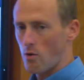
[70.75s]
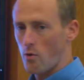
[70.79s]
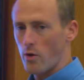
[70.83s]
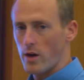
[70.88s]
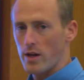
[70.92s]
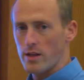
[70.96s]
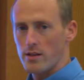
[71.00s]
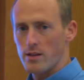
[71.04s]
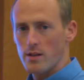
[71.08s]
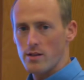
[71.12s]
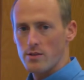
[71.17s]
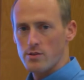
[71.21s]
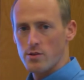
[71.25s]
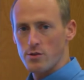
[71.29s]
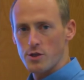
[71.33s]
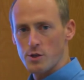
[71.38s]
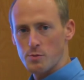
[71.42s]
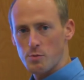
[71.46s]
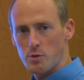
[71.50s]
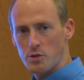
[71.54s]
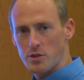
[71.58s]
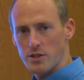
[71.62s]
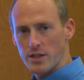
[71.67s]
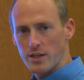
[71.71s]
weight. So this
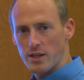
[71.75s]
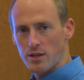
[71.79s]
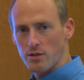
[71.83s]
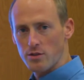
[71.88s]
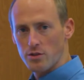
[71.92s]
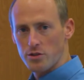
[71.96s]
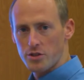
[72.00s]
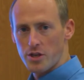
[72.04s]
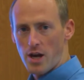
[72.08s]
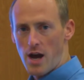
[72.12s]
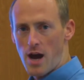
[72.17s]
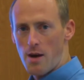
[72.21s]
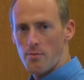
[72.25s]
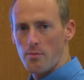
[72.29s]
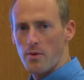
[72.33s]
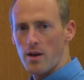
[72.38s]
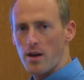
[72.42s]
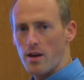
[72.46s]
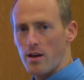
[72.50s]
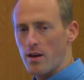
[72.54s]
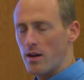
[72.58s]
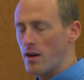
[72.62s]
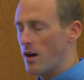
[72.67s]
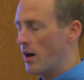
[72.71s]
particular shop,
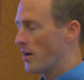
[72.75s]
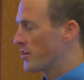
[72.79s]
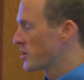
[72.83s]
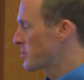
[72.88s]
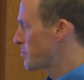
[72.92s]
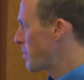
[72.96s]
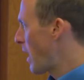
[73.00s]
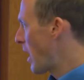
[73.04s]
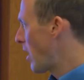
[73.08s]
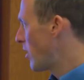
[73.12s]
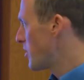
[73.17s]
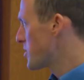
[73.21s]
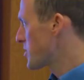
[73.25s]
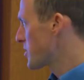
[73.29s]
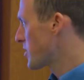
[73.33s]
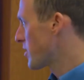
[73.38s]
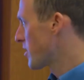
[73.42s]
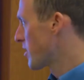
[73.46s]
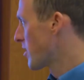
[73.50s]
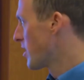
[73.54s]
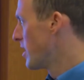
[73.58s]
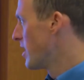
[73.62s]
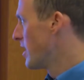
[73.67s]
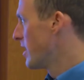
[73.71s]
this
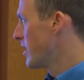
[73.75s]
balancer,